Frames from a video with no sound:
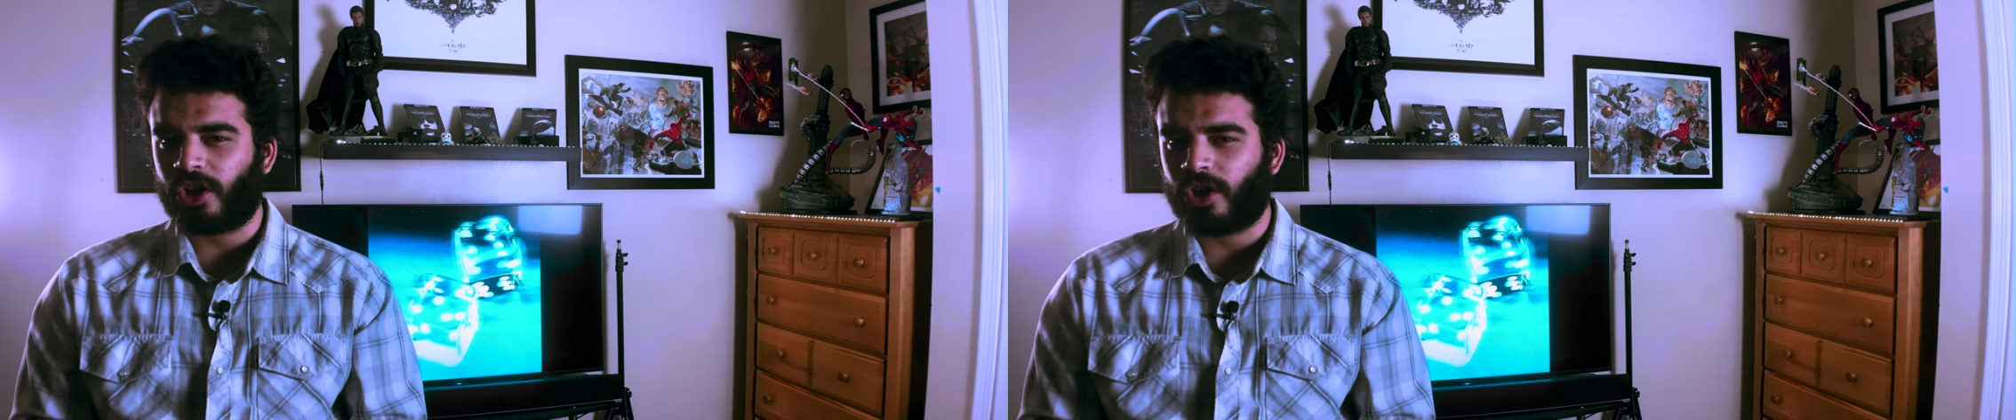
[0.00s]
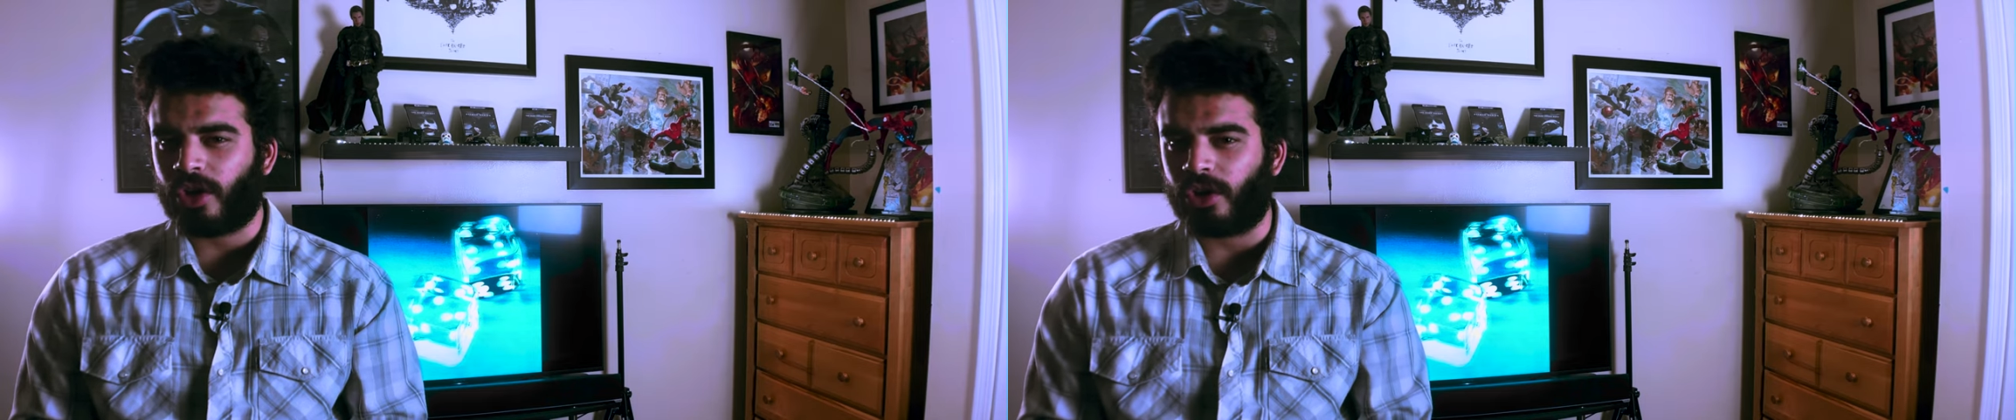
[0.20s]

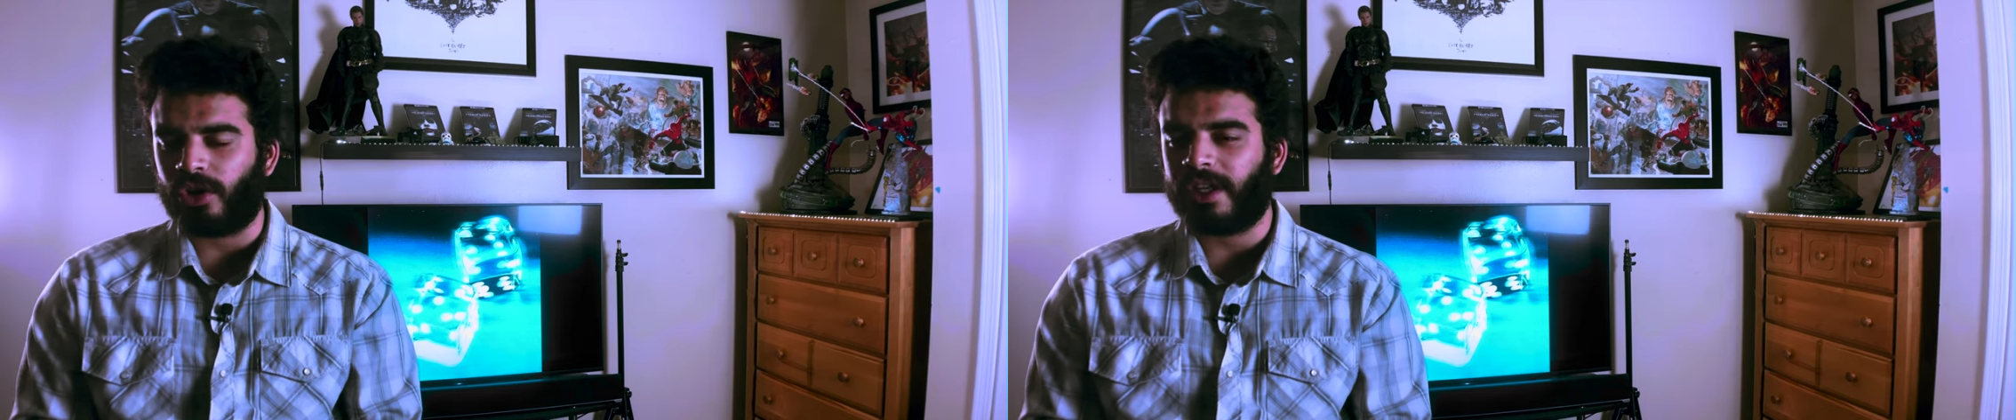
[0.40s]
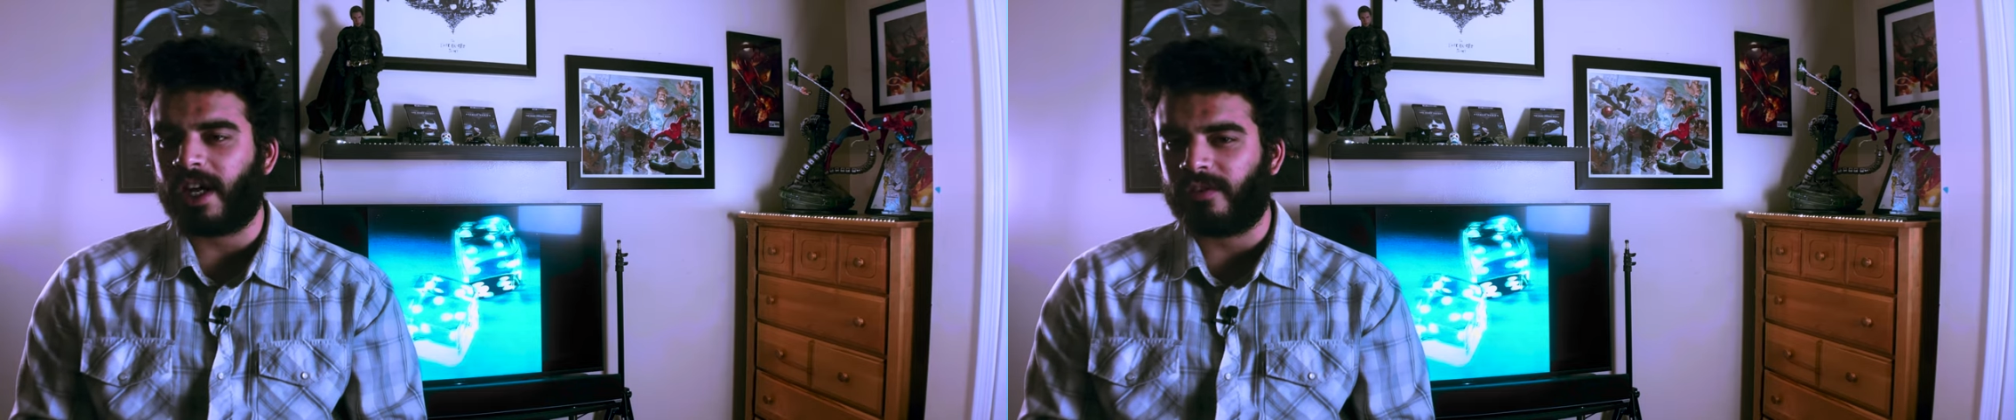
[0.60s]

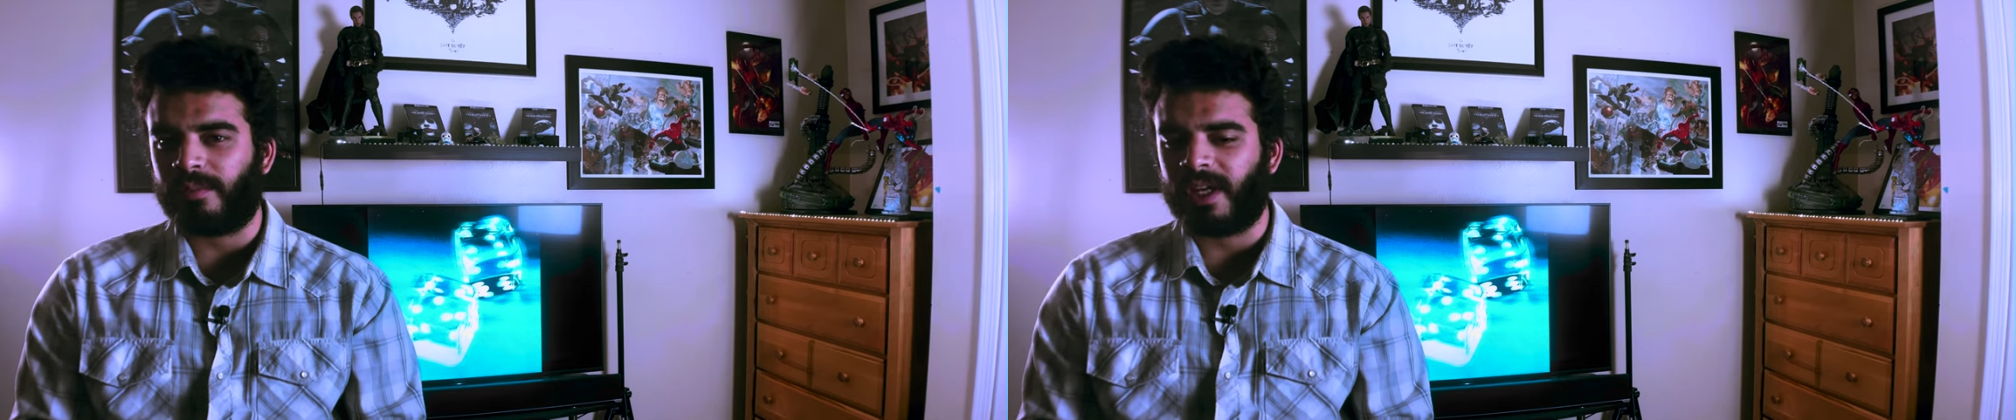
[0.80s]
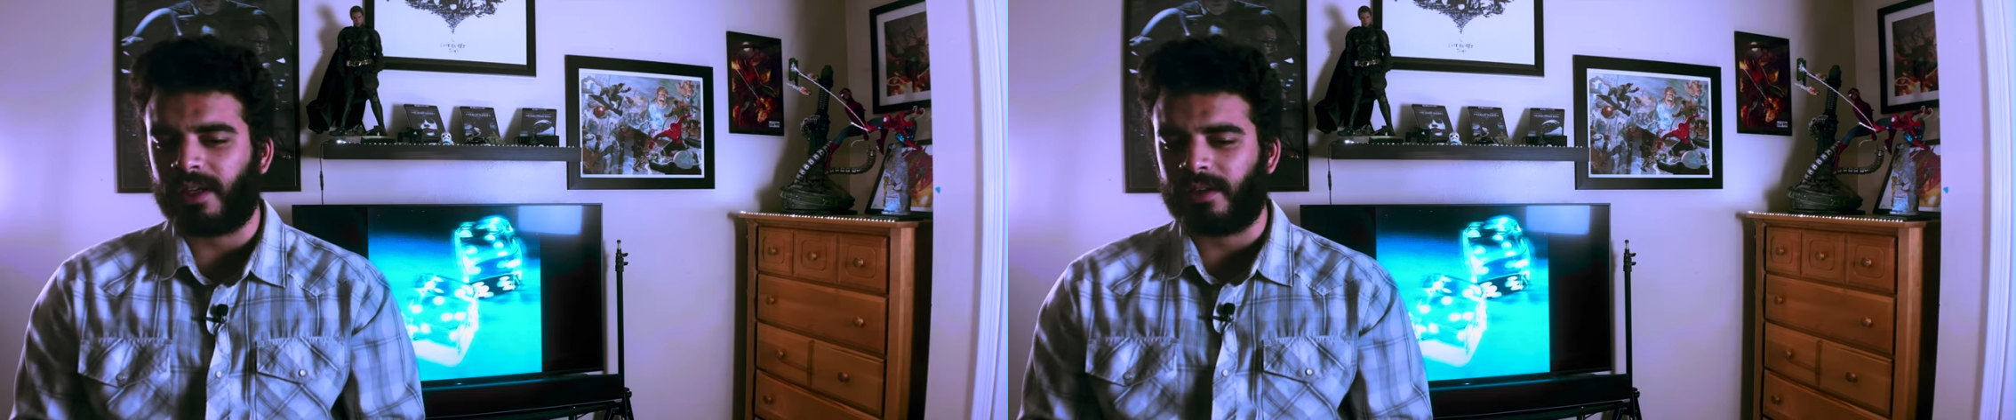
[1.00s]
could have
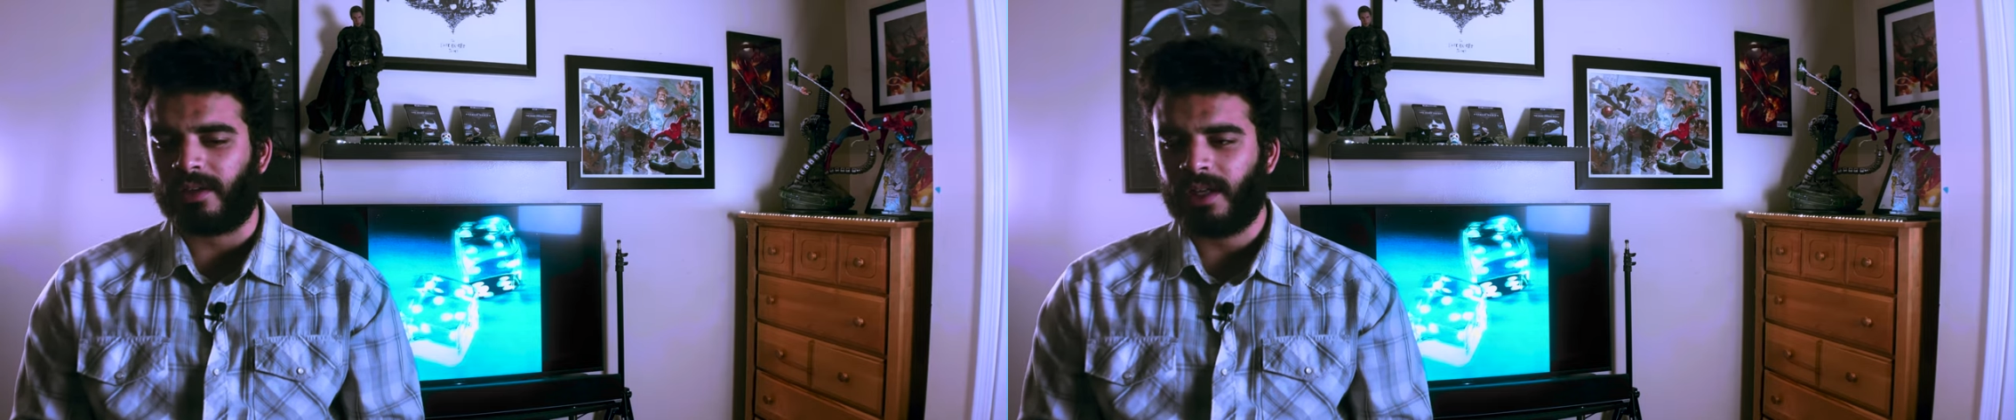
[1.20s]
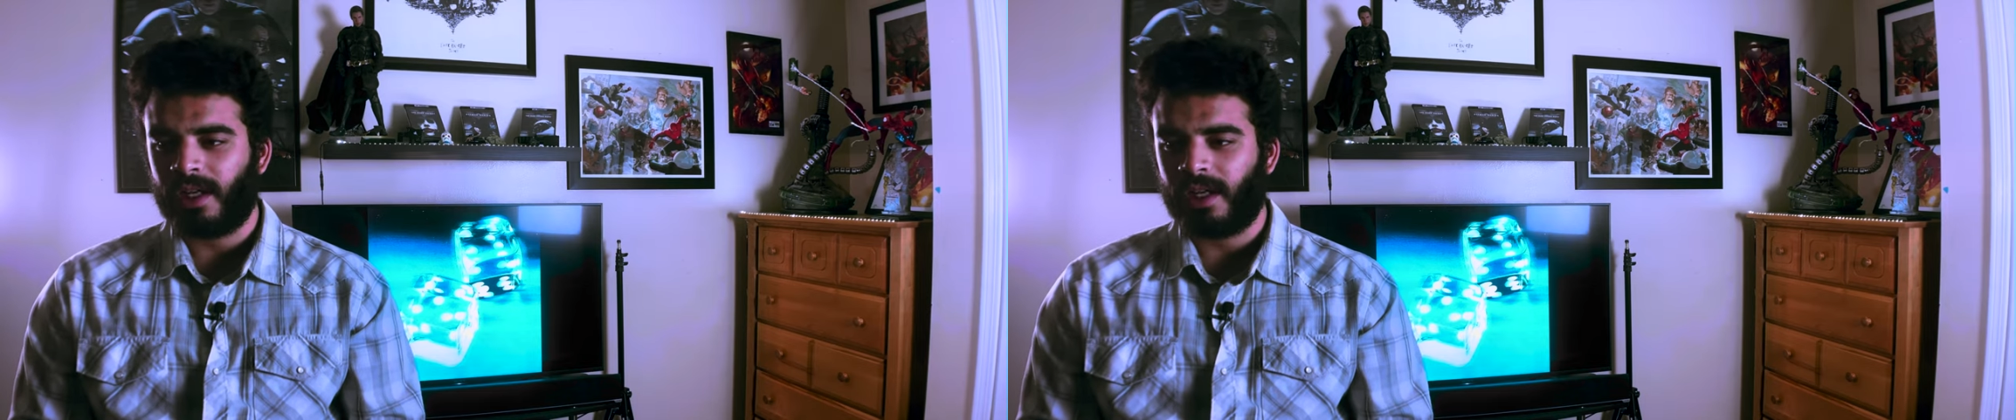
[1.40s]
been